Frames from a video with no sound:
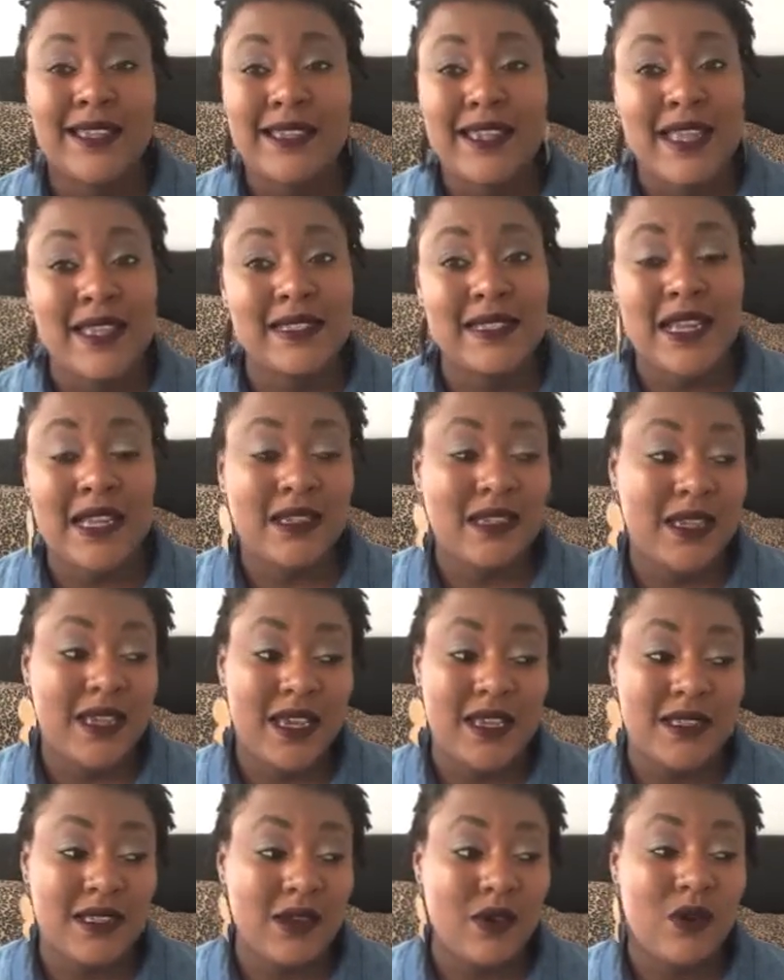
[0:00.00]
That's not the
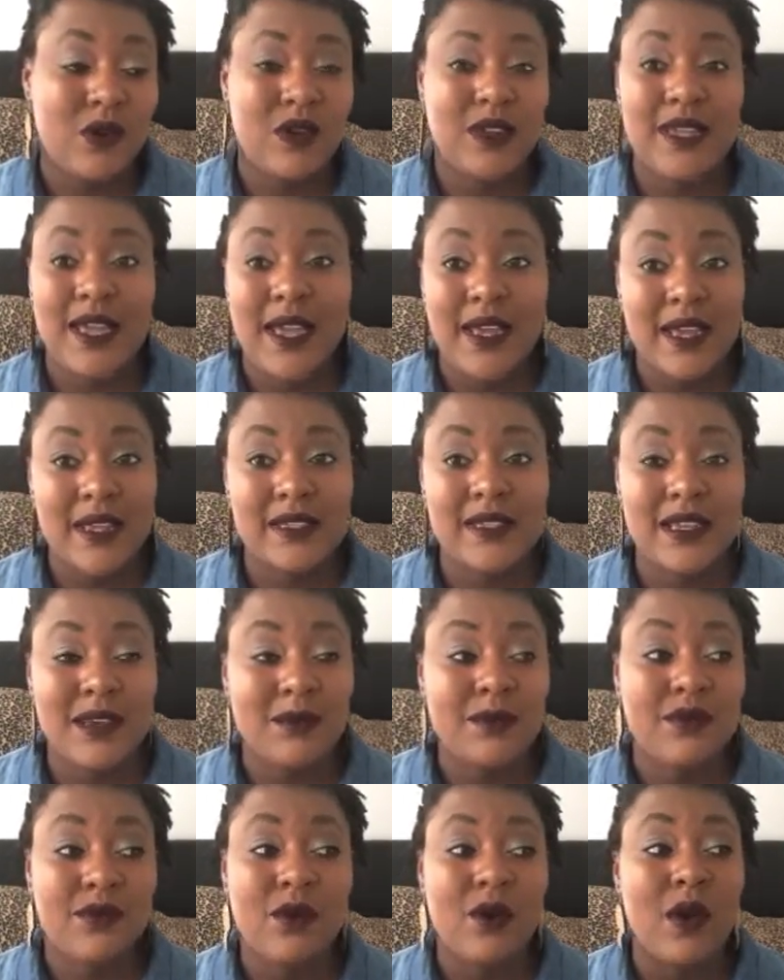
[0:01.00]
case at all. Like I
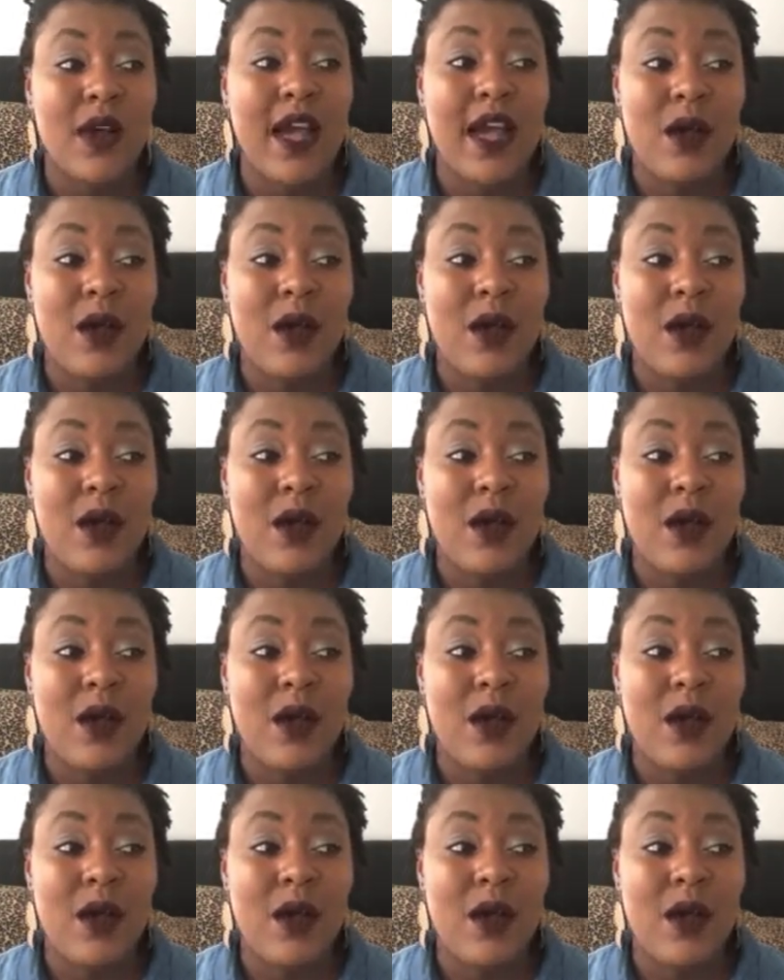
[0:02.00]
said before,